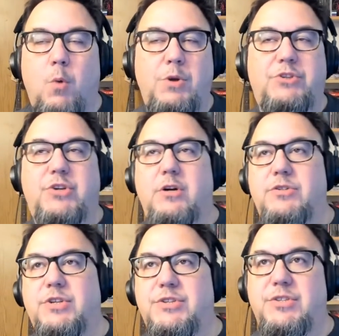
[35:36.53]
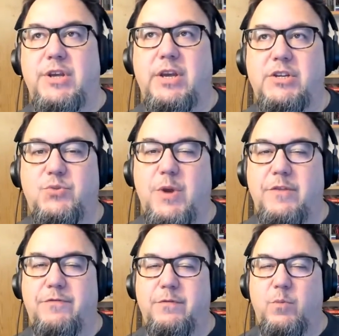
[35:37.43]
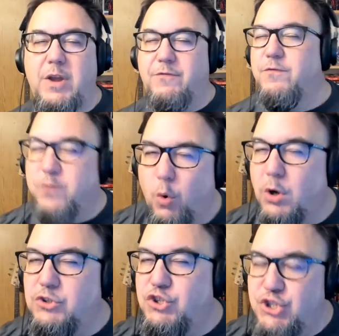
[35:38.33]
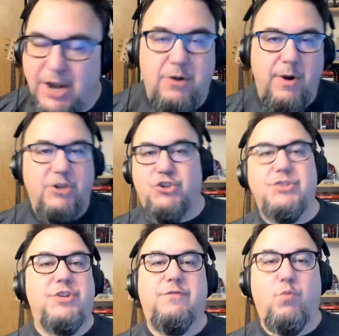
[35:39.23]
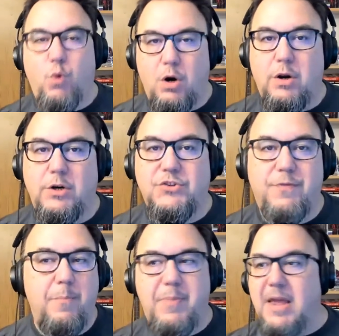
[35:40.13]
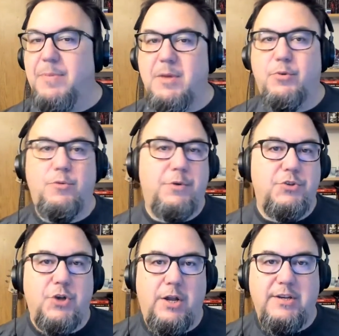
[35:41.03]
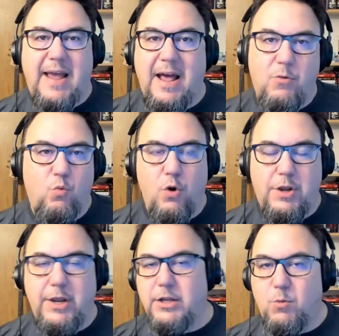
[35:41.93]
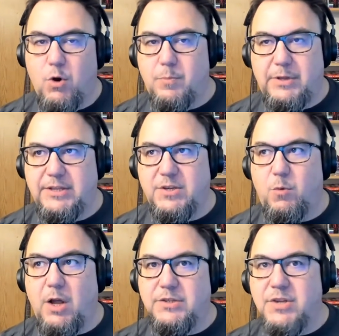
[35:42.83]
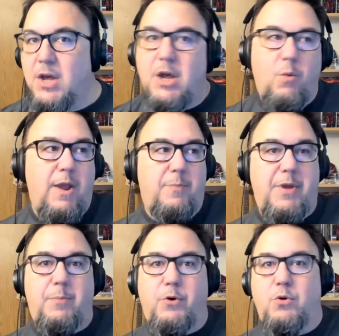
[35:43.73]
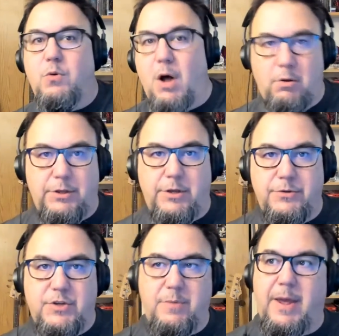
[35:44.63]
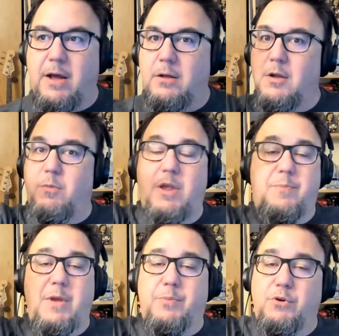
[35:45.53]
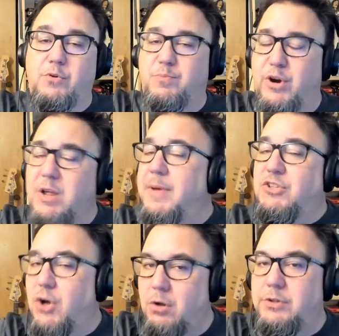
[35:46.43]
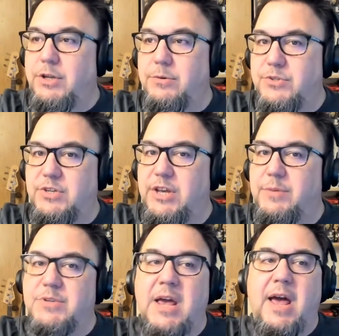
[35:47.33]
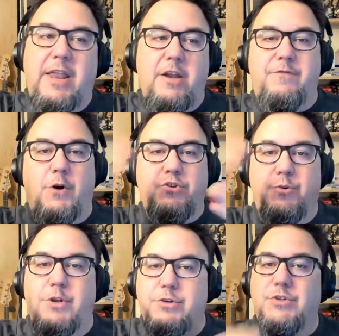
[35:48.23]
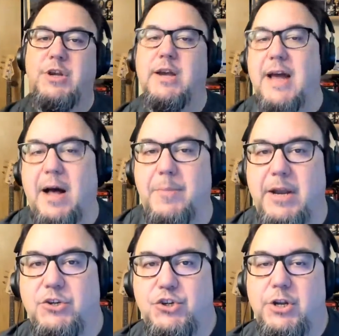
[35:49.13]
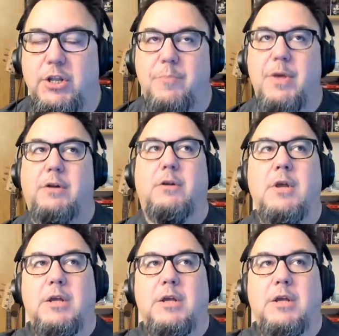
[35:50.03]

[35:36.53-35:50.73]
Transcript: we start to see, because we have 4 generations of workers from baby boomers on down working in the workplace at once. We have people who only use email. We have people who pretty much only use Teams, and then folks who are using a combination in the middle.